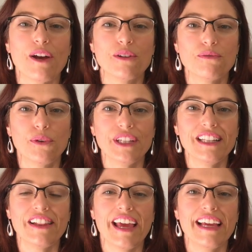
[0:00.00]
unfolding
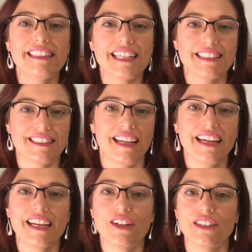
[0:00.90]
the legs and
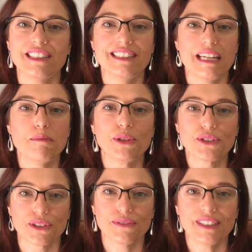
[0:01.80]
setting it on a stable
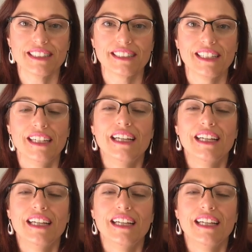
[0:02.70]
surface.